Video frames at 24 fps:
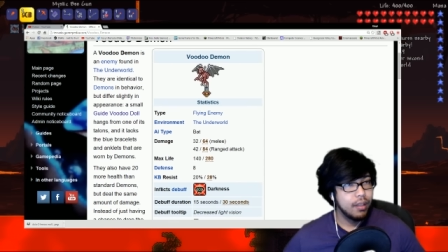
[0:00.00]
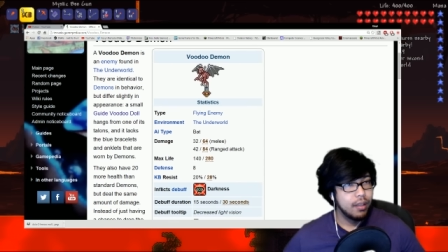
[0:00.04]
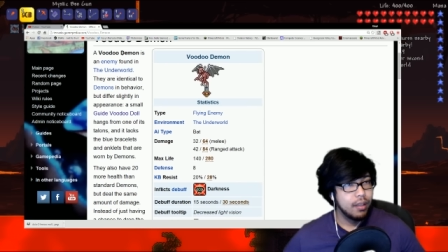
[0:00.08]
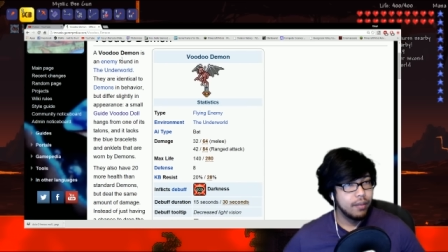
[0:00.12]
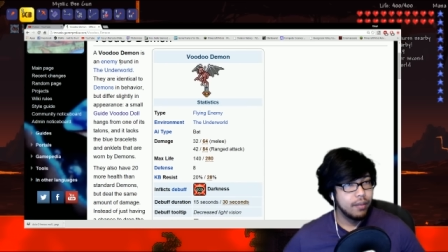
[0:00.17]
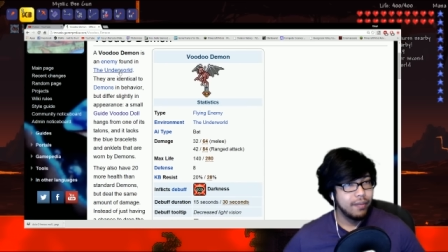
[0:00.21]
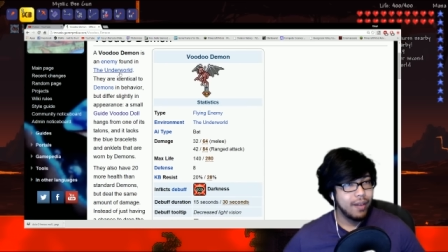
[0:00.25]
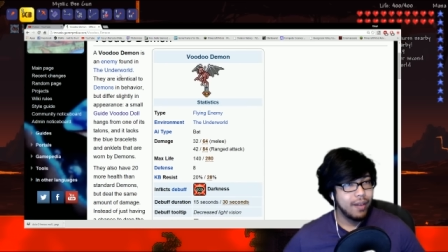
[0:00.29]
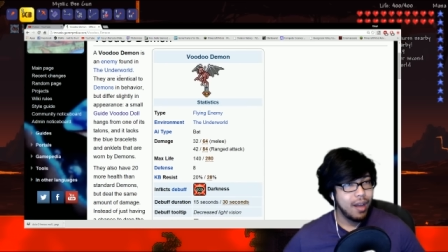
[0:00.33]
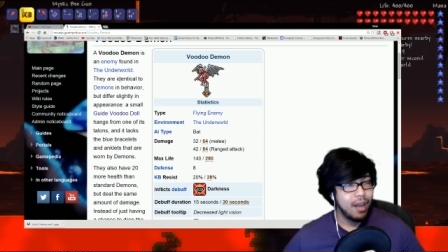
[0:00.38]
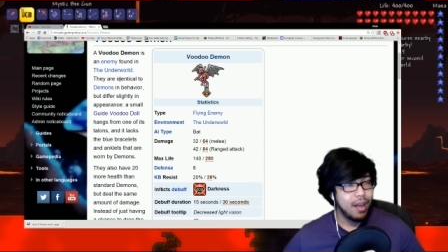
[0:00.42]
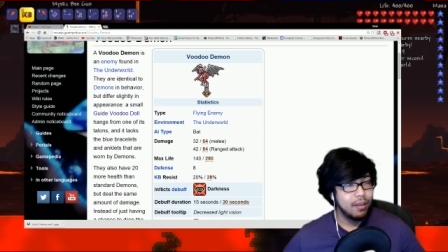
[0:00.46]

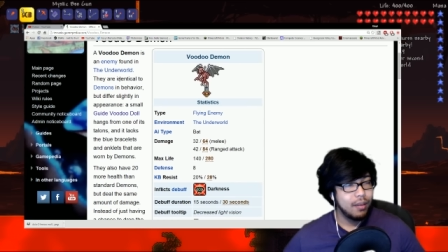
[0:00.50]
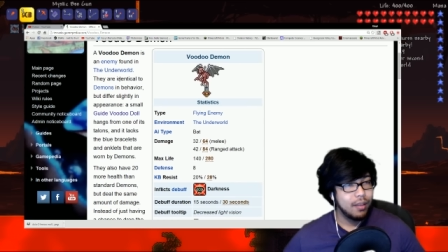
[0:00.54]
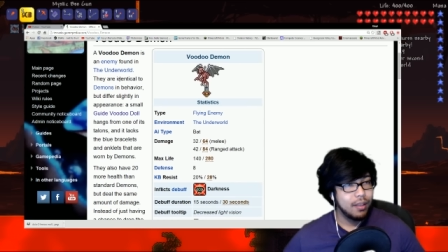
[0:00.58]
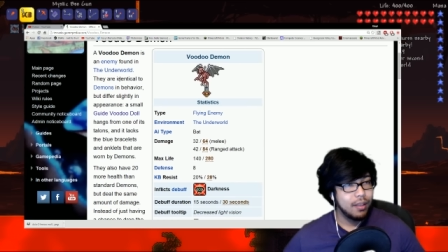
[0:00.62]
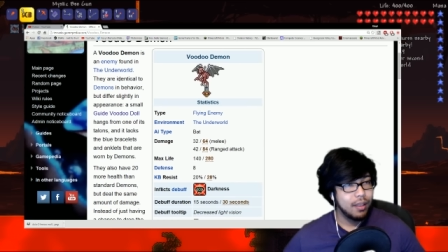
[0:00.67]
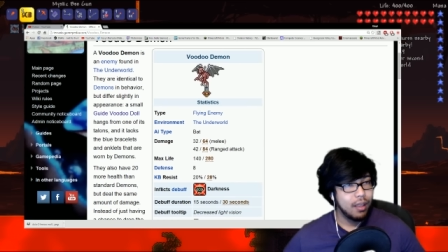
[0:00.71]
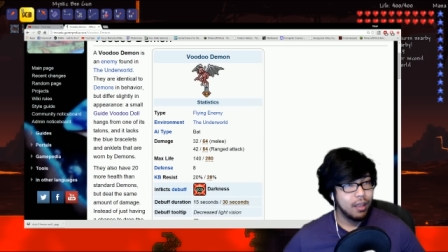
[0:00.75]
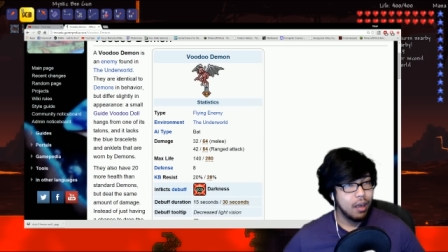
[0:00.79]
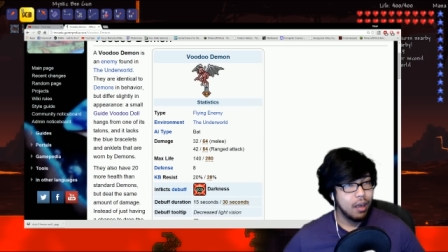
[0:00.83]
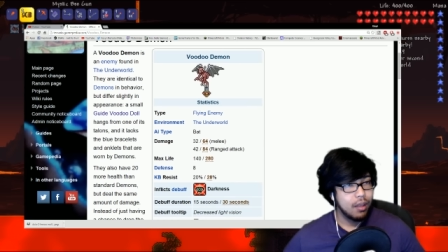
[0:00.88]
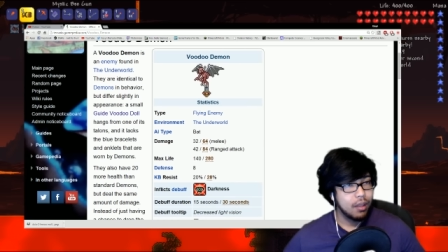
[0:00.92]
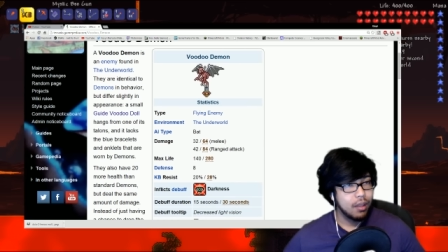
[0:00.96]
Found in
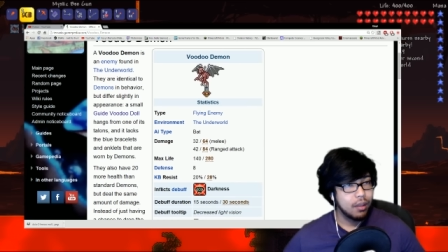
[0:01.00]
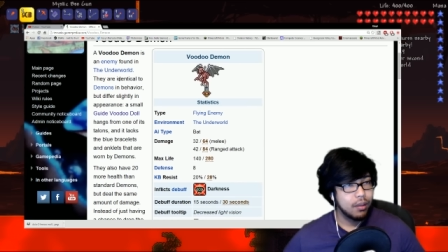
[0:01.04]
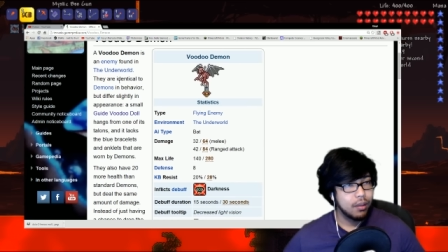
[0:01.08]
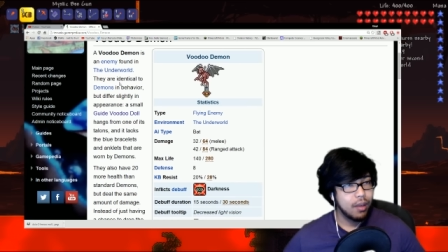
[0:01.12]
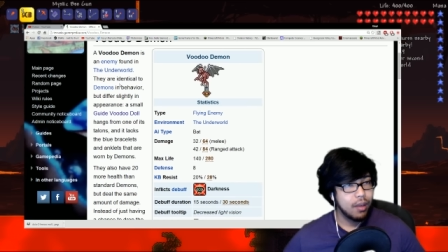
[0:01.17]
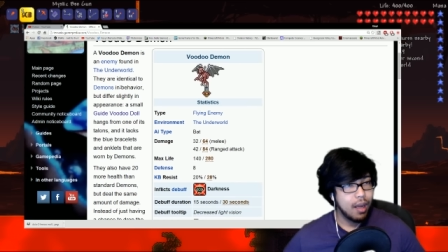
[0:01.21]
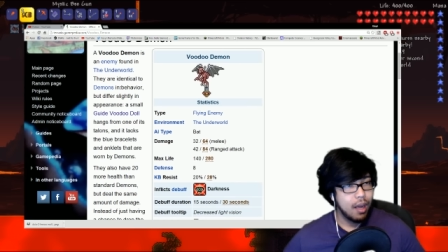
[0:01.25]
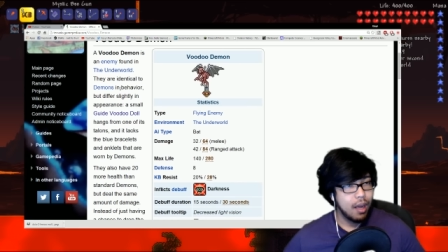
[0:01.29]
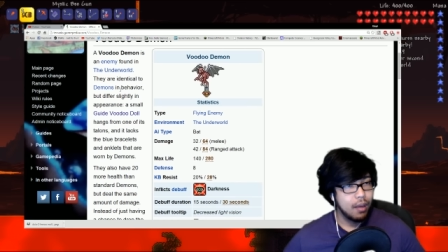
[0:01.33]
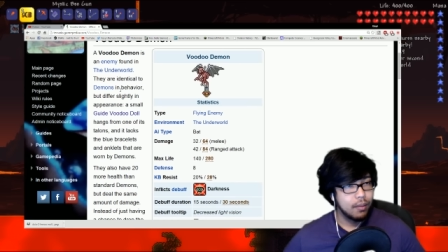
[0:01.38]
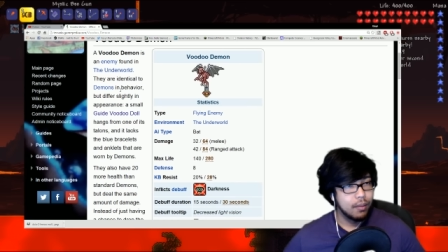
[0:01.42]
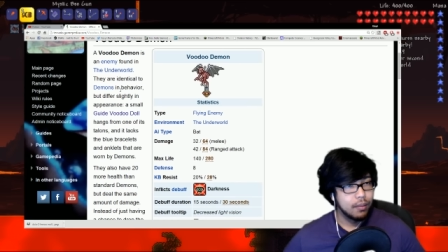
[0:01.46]
the
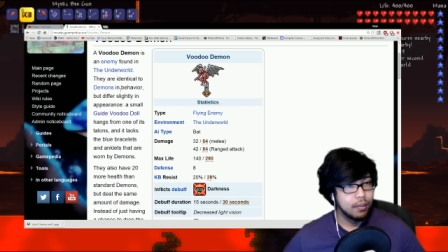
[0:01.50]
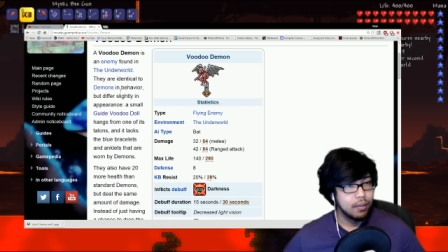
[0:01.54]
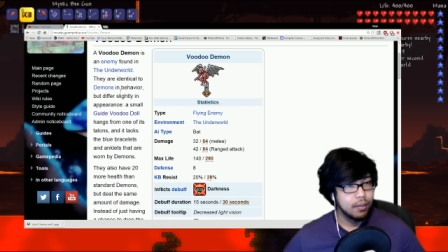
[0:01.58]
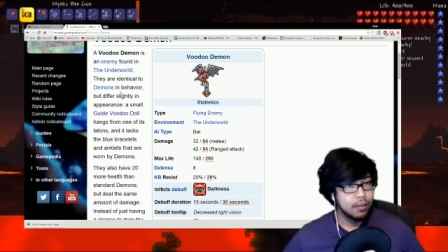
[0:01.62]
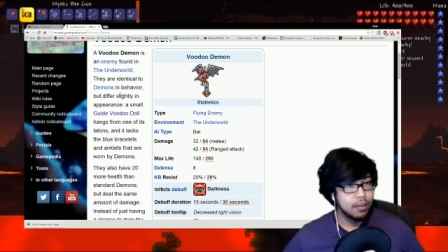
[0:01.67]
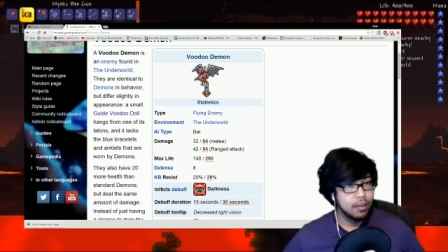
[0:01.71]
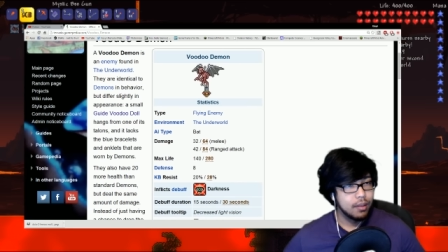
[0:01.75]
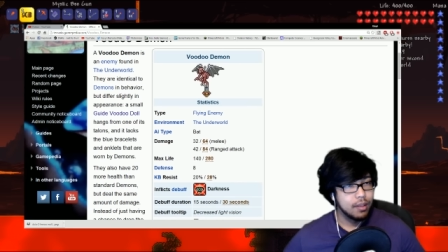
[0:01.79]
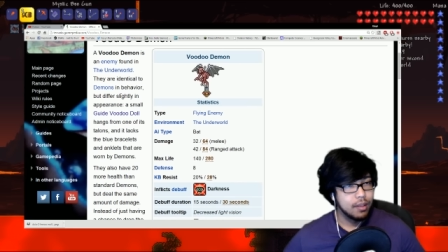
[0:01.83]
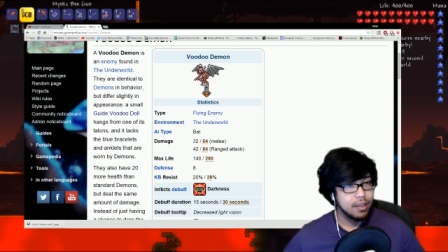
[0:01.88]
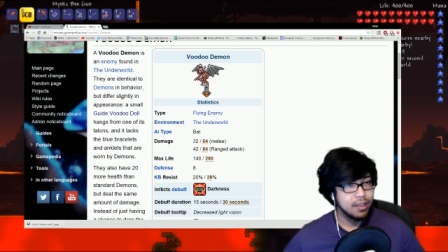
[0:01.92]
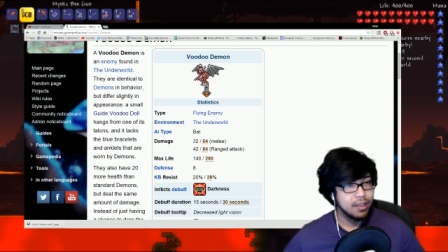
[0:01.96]
underground.
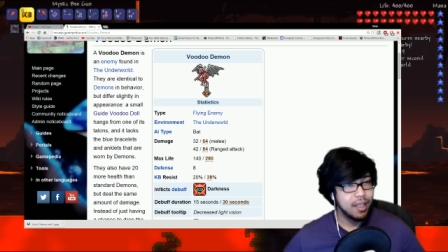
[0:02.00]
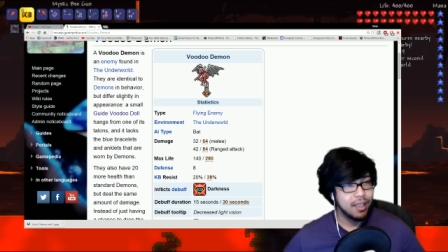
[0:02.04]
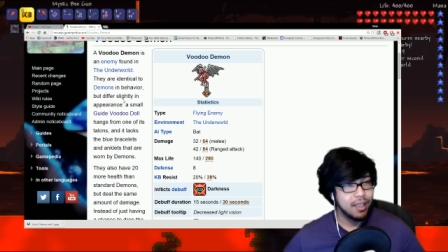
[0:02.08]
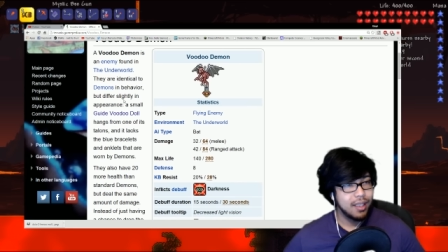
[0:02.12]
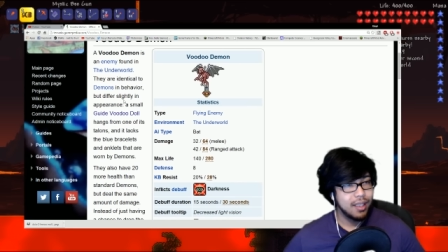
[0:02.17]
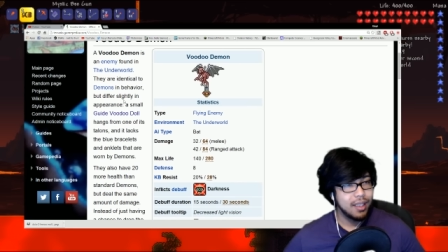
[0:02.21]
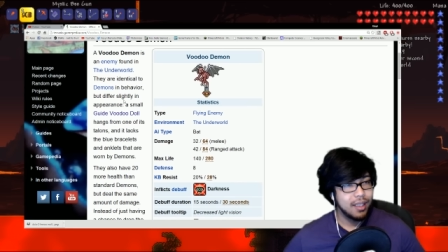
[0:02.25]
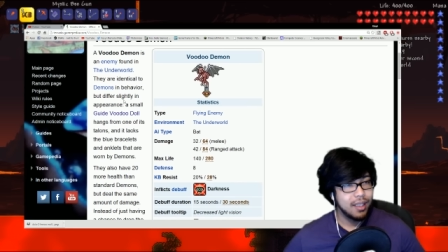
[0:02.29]
Slightly